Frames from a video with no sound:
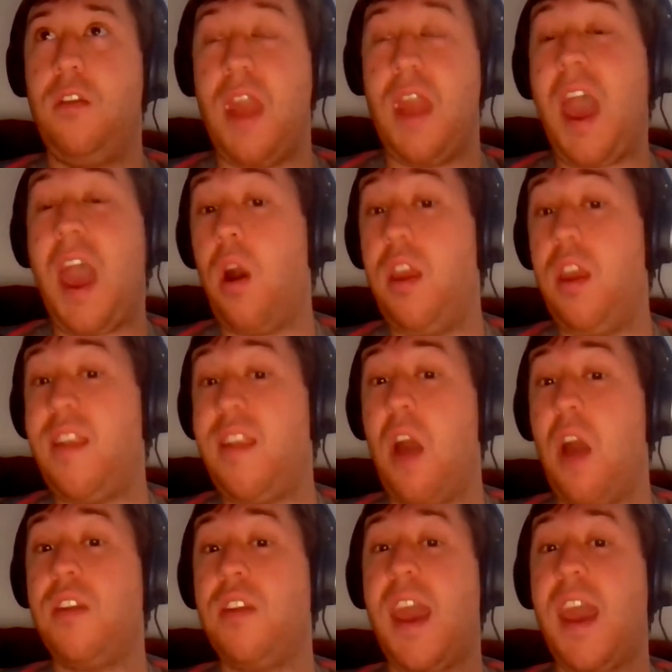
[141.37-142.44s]
Now is
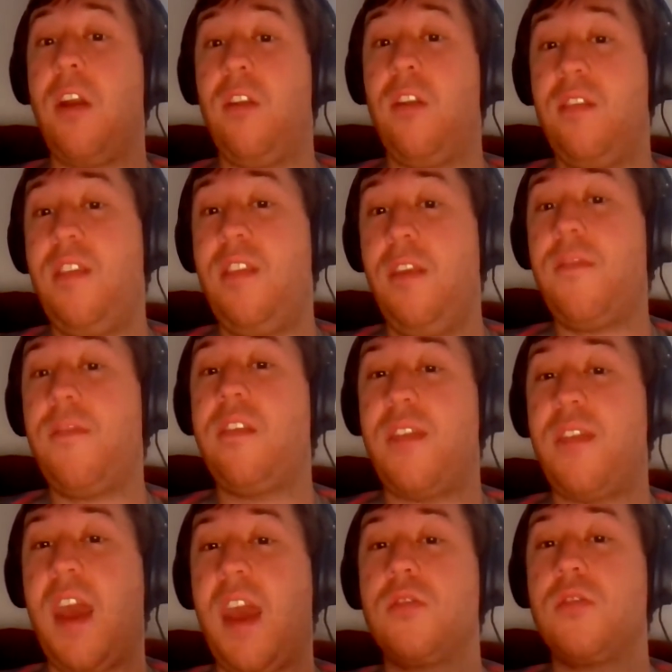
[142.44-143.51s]
now on Taggart's.
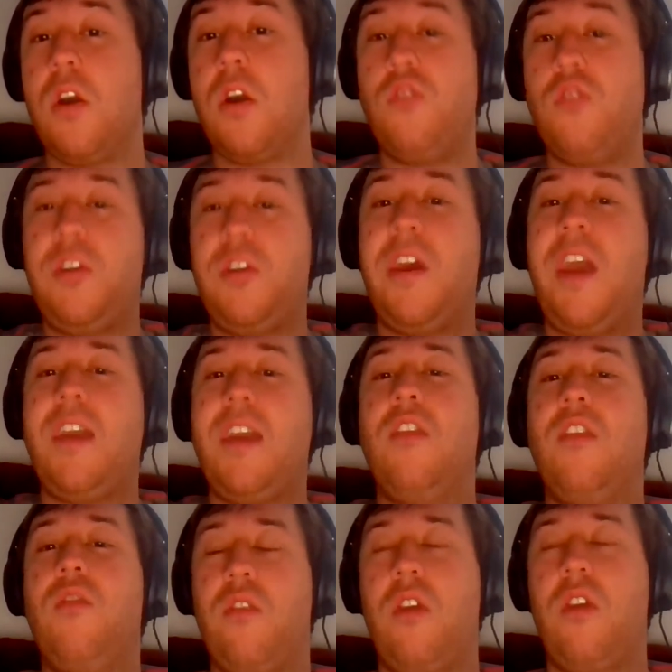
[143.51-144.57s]
defensive tackles coach Odell
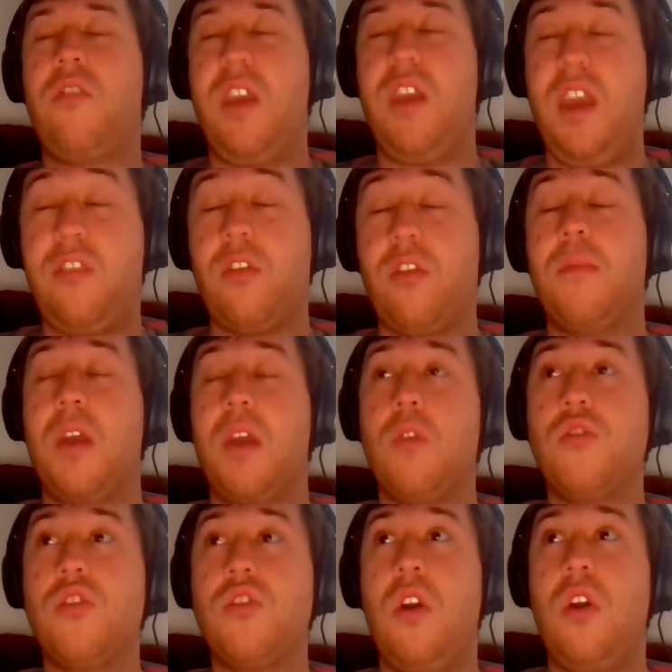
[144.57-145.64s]
Haggins, who's also the interim
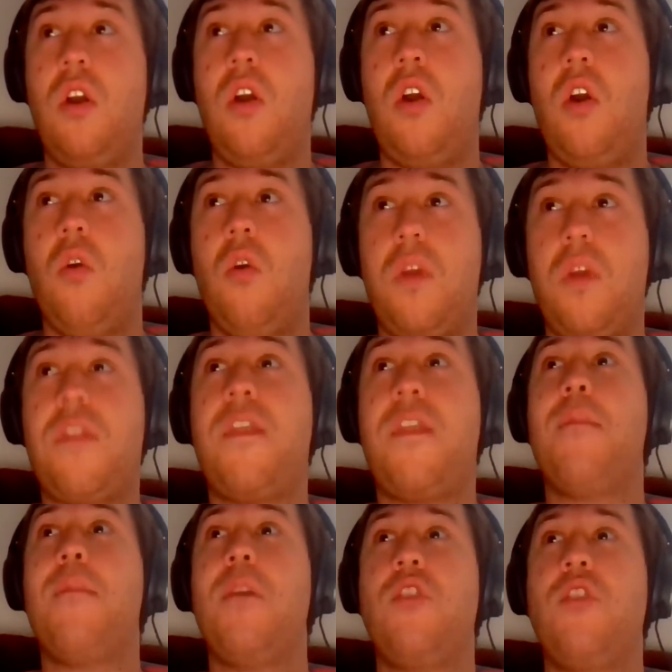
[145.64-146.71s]
coach. With
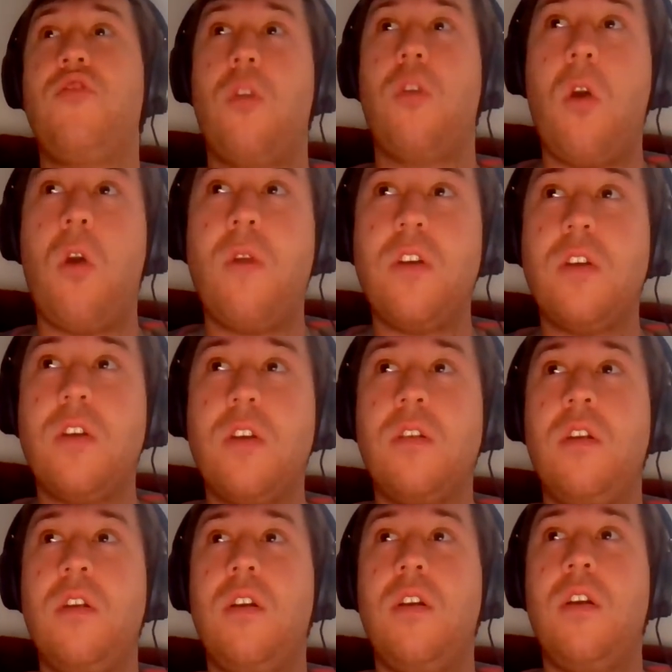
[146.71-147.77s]
that much turnover,
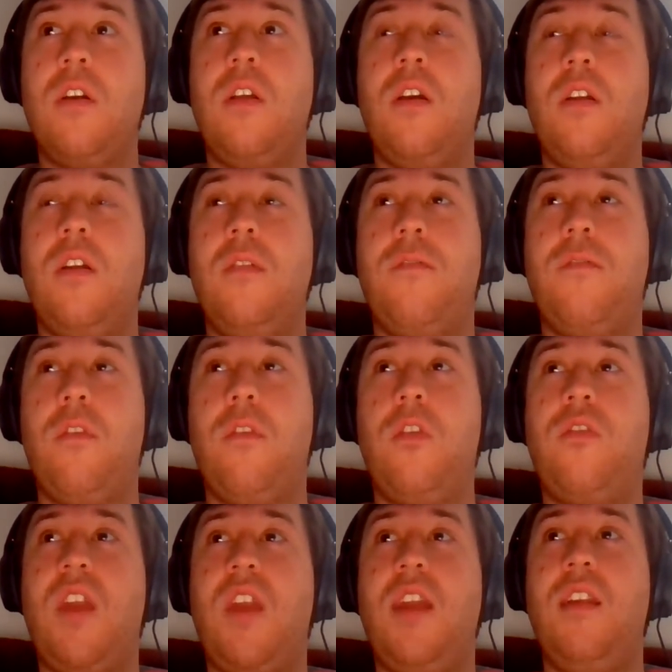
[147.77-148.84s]
Florida
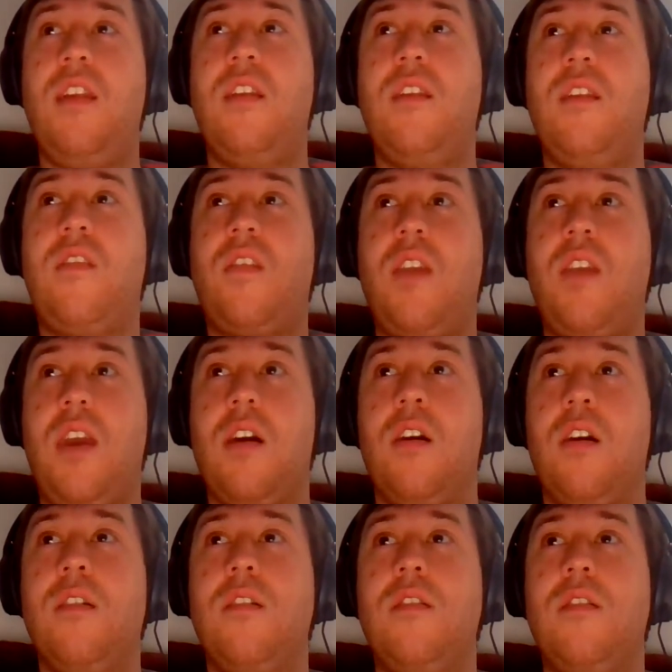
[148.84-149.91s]
State
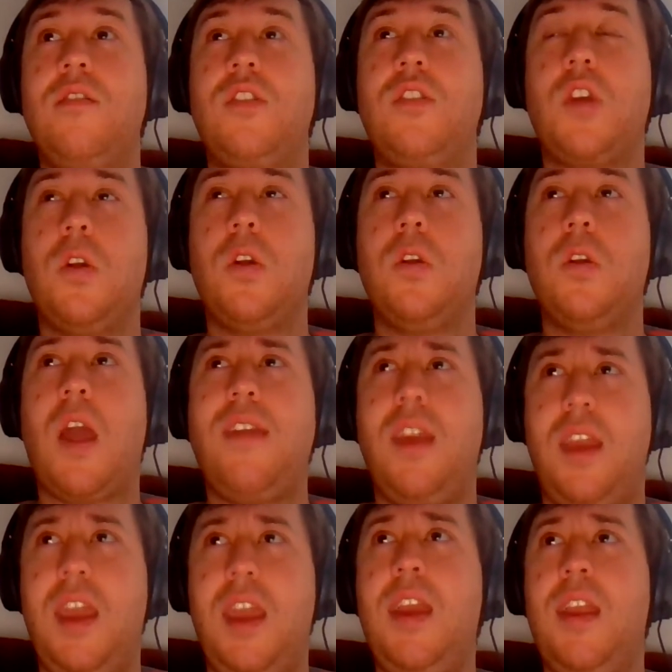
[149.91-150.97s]
still turned, I
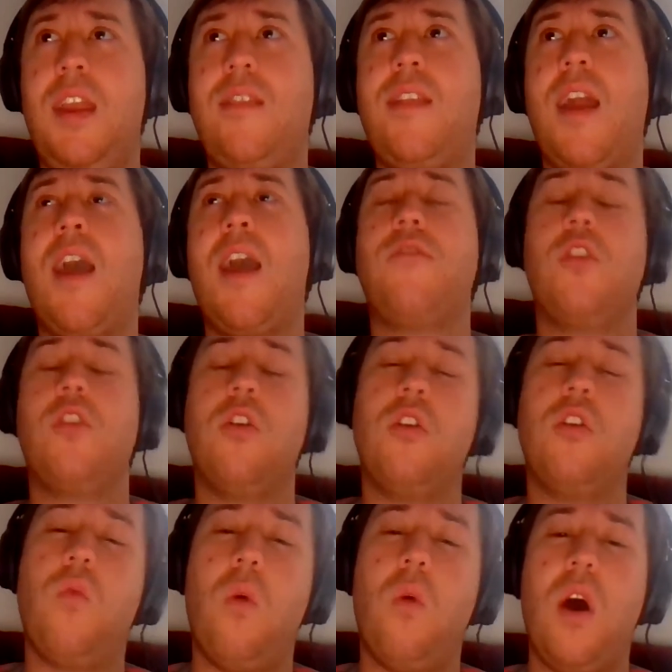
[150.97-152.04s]
think he and his staff
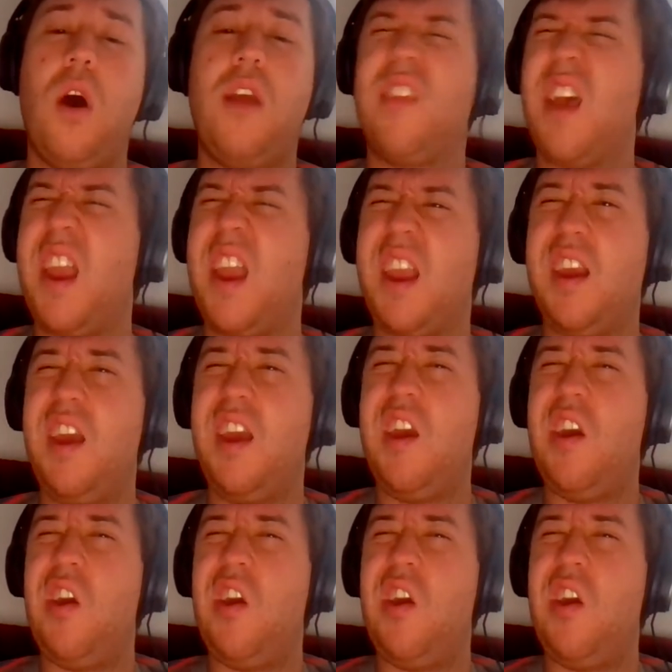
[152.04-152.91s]
turned what was like